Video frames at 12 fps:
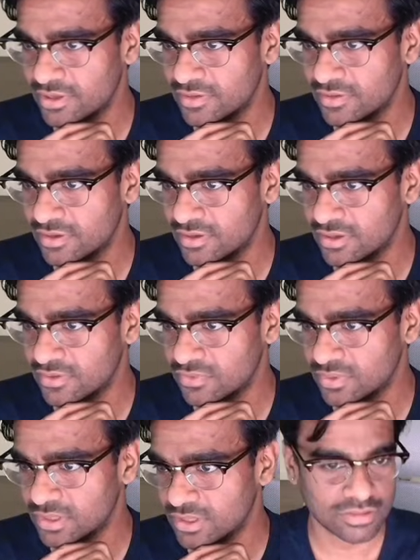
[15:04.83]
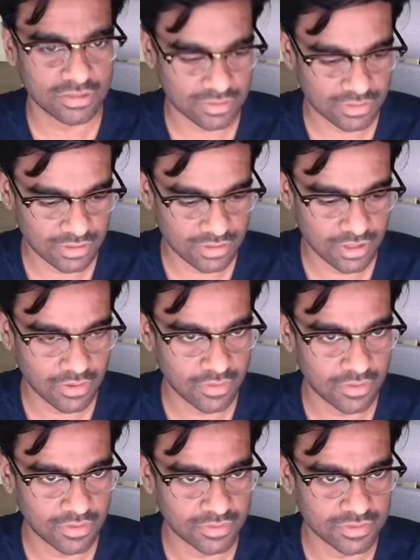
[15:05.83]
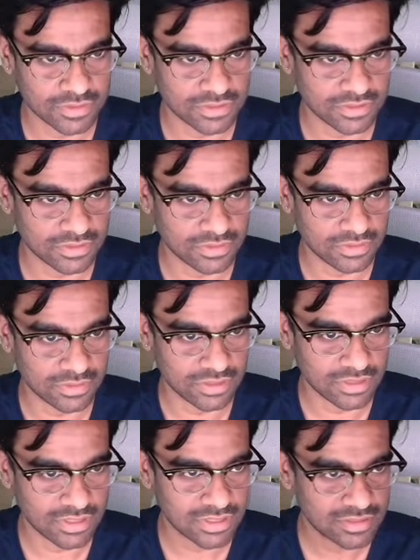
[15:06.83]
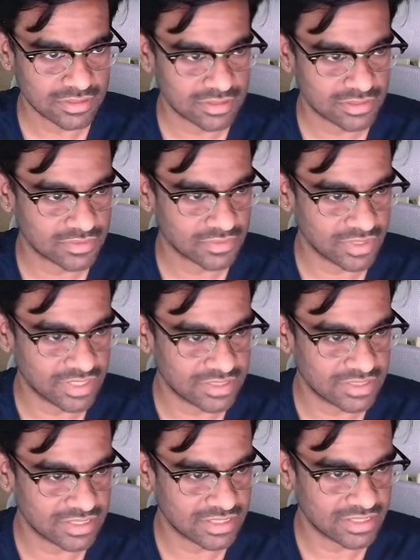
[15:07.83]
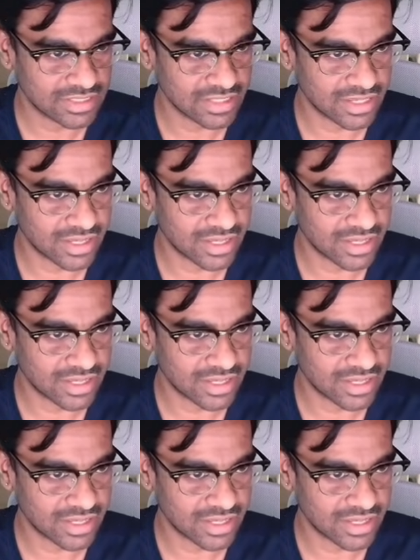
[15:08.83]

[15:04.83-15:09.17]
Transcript: So if we just go on to this, we see